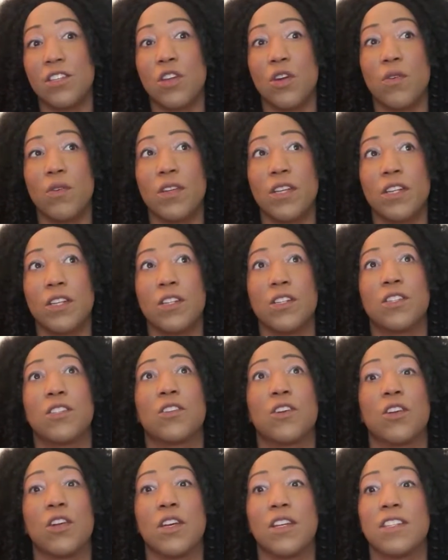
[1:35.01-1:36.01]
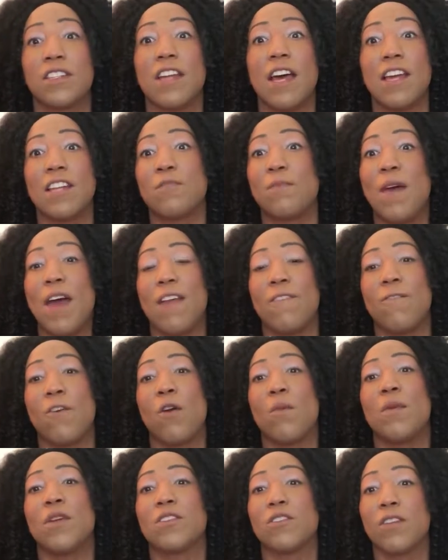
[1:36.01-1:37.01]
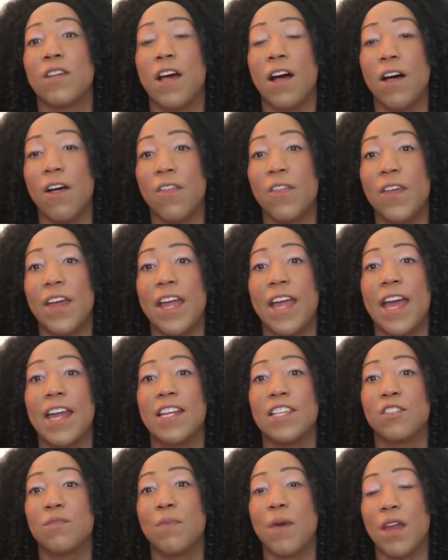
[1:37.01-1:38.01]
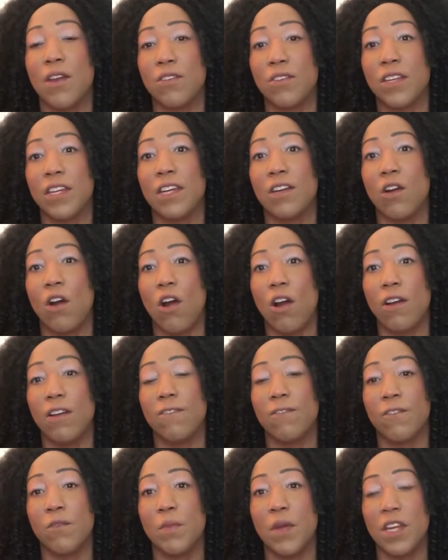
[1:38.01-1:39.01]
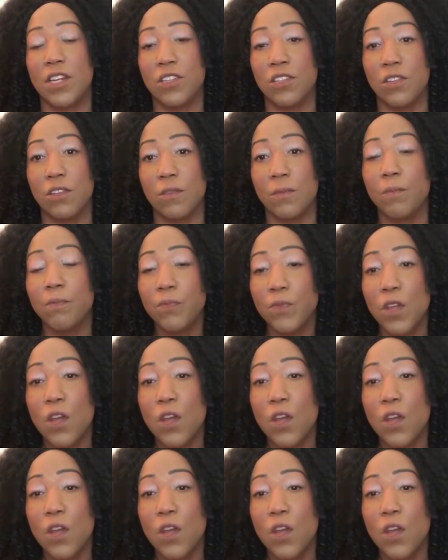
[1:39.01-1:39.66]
It's bad for our mental health, and it's better to get our information